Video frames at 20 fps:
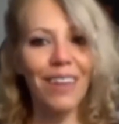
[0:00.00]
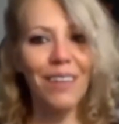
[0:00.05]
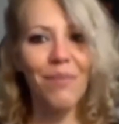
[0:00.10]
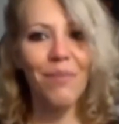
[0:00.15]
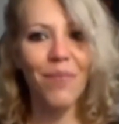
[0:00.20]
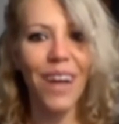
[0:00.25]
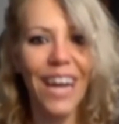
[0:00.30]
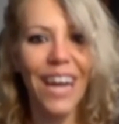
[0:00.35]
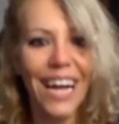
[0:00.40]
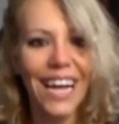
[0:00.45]
really
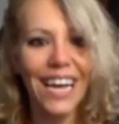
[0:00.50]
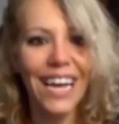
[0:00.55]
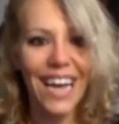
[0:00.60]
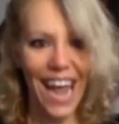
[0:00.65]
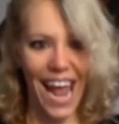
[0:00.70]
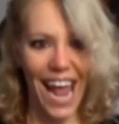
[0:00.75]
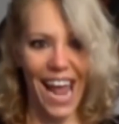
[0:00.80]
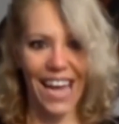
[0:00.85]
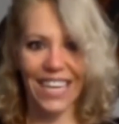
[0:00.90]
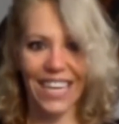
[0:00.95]
fun
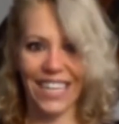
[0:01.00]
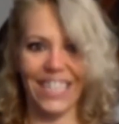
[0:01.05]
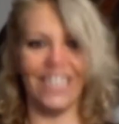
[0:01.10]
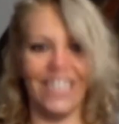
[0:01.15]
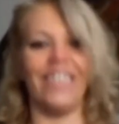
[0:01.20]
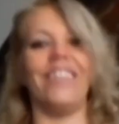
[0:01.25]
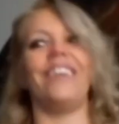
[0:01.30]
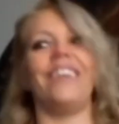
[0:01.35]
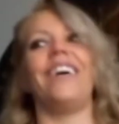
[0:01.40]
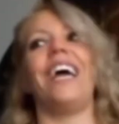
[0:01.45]
and
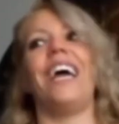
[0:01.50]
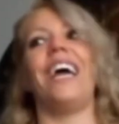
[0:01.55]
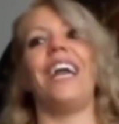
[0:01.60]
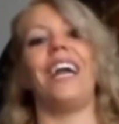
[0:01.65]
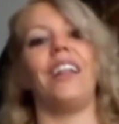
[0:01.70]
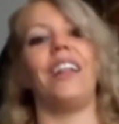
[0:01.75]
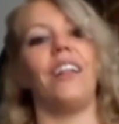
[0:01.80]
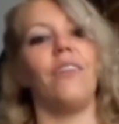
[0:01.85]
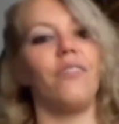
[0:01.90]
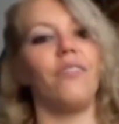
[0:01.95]
cute, and
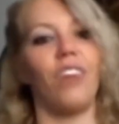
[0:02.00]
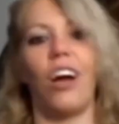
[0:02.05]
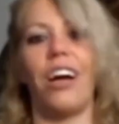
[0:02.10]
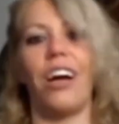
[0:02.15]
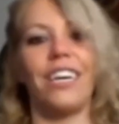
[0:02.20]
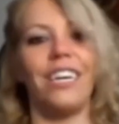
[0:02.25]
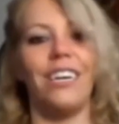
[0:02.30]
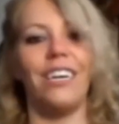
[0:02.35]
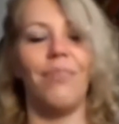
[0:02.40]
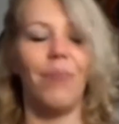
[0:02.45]
I love
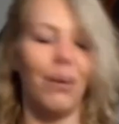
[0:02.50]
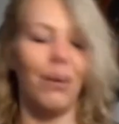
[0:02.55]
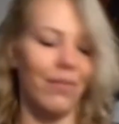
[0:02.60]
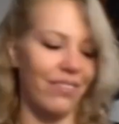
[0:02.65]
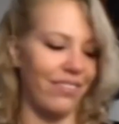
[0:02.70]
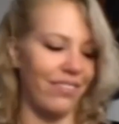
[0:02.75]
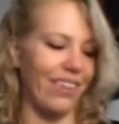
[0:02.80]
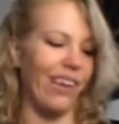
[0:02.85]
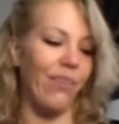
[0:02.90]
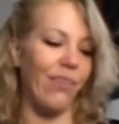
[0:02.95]
talking about
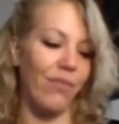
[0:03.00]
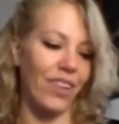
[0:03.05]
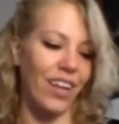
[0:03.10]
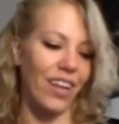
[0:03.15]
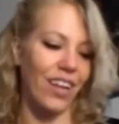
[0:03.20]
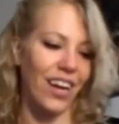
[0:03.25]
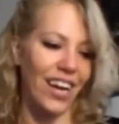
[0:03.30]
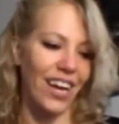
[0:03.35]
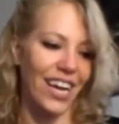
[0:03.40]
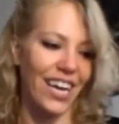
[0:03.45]
myself a
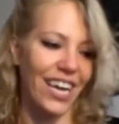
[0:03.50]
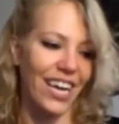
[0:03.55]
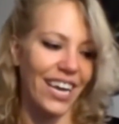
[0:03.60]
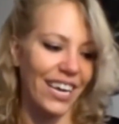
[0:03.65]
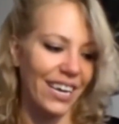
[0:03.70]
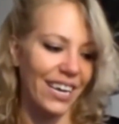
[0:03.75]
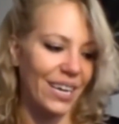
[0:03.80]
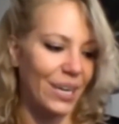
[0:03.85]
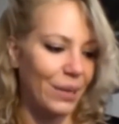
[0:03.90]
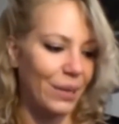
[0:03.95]
lot.
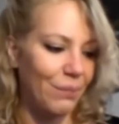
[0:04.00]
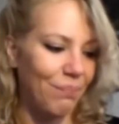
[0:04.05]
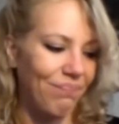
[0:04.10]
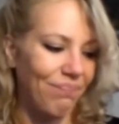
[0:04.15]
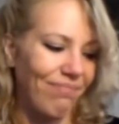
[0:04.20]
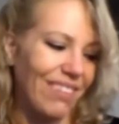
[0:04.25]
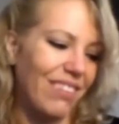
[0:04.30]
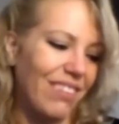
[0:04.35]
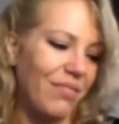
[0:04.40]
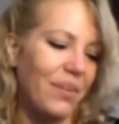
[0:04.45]

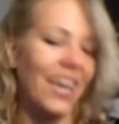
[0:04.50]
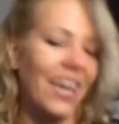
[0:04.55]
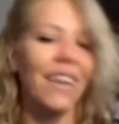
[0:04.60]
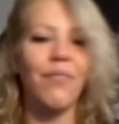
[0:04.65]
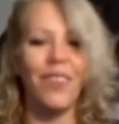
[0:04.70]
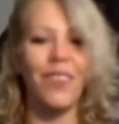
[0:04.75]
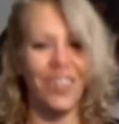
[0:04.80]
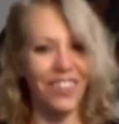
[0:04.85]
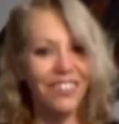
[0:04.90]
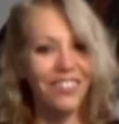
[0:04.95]
Um, it's fine if
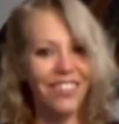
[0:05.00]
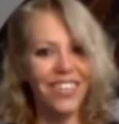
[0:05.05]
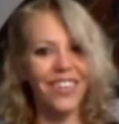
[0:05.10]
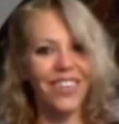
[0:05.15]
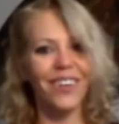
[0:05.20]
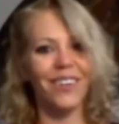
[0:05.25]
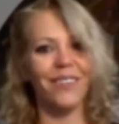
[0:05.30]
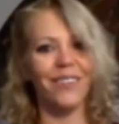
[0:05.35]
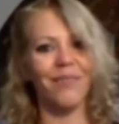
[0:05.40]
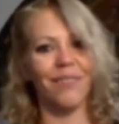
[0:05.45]
you do too.
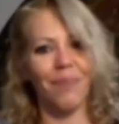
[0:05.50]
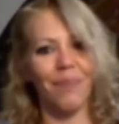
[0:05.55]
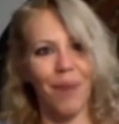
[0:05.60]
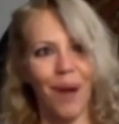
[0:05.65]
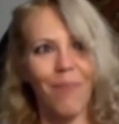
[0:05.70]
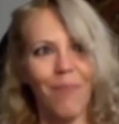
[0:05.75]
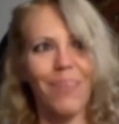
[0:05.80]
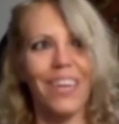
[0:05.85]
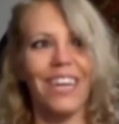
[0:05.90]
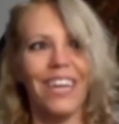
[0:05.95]

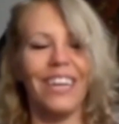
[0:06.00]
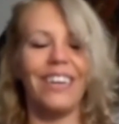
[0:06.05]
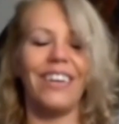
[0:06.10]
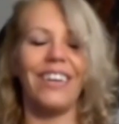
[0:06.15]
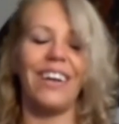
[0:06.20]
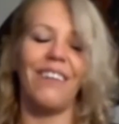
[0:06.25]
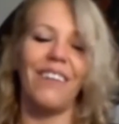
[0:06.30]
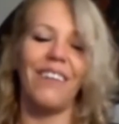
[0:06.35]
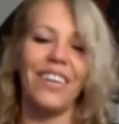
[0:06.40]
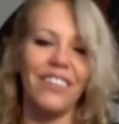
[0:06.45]
About me,
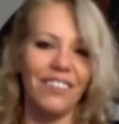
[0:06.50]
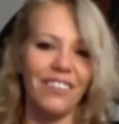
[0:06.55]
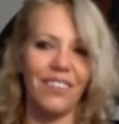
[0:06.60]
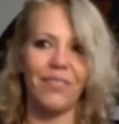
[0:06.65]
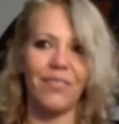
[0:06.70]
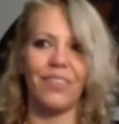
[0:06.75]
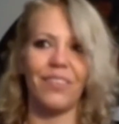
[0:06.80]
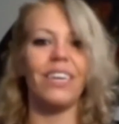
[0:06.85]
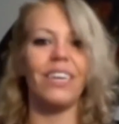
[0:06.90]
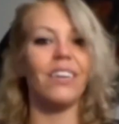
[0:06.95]
not about yourself,
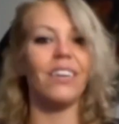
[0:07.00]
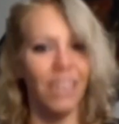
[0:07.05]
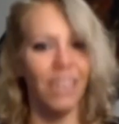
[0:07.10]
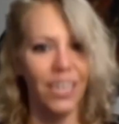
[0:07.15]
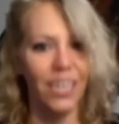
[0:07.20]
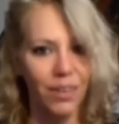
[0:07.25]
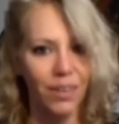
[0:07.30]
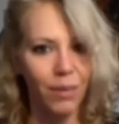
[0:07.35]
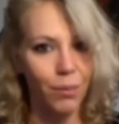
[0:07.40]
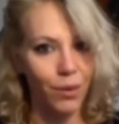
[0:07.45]
really, because I get
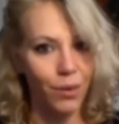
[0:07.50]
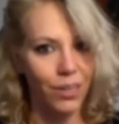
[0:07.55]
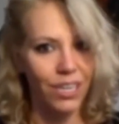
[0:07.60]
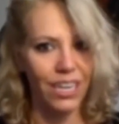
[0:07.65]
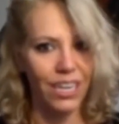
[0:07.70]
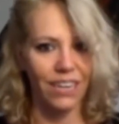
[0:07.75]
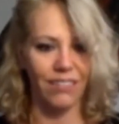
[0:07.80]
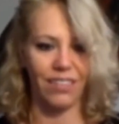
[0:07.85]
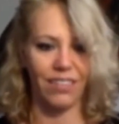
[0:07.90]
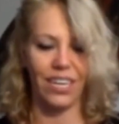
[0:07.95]
really bored,
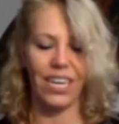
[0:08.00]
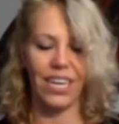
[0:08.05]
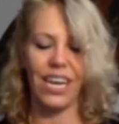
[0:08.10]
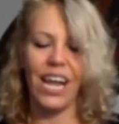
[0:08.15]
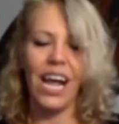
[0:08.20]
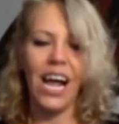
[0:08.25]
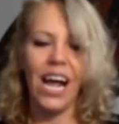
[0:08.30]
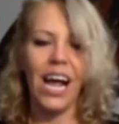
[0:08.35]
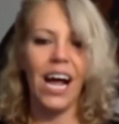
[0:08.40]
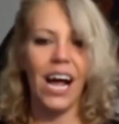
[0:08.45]
like I said.
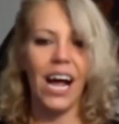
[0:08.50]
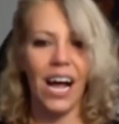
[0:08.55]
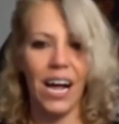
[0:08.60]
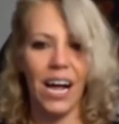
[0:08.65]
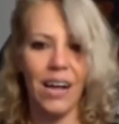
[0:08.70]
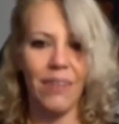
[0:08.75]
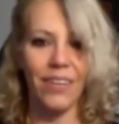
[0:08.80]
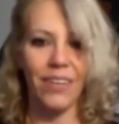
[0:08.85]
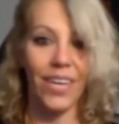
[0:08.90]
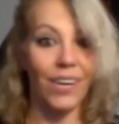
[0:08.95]

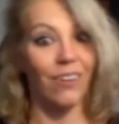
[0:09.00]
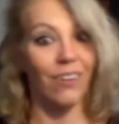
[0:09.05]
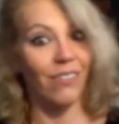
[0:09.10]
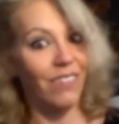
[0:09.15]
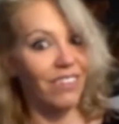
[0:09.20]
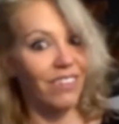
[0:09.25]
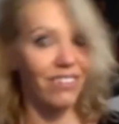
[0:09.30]
Um, you don't want me